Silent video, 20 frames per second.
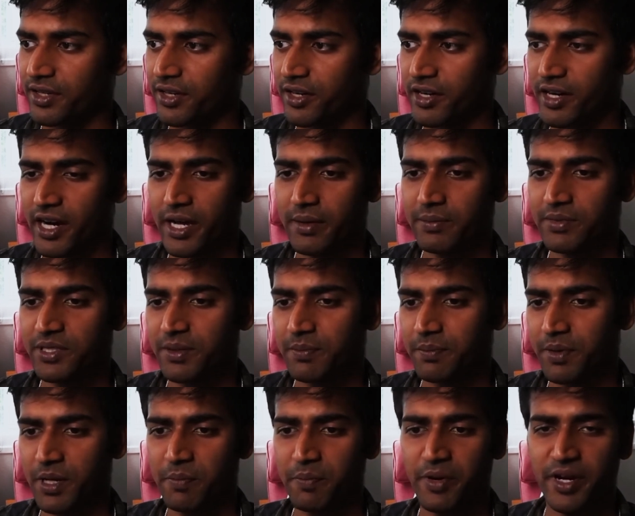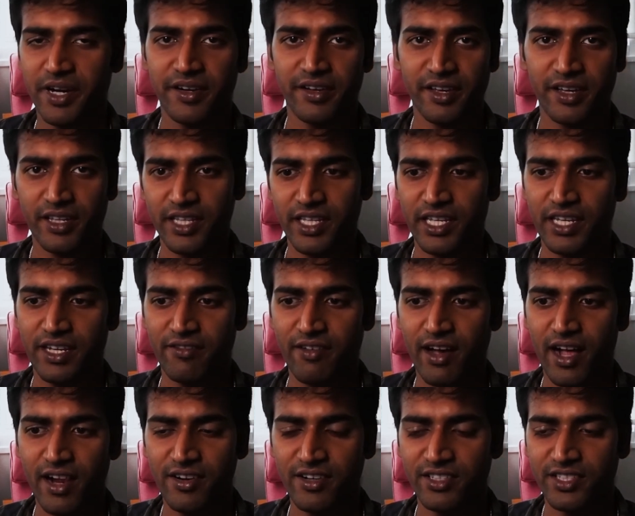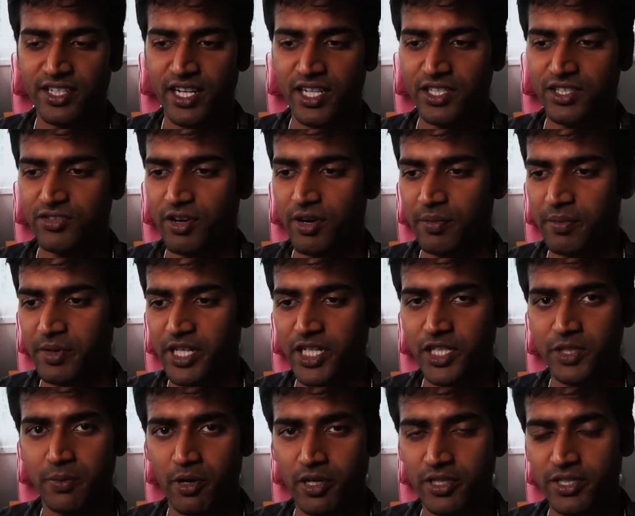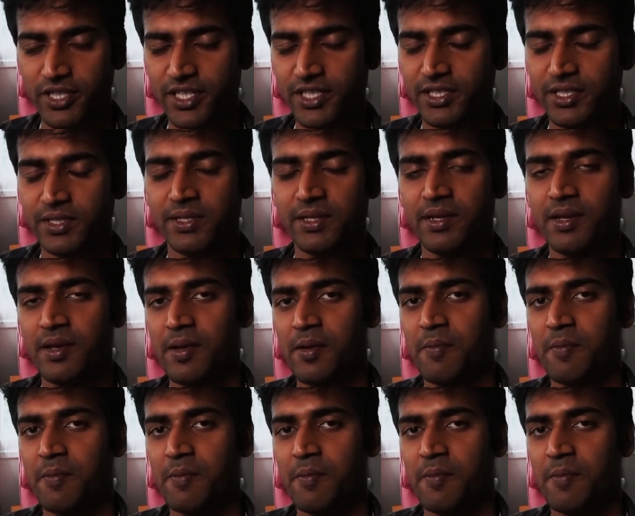Here I'm simply printing the eval results from each process,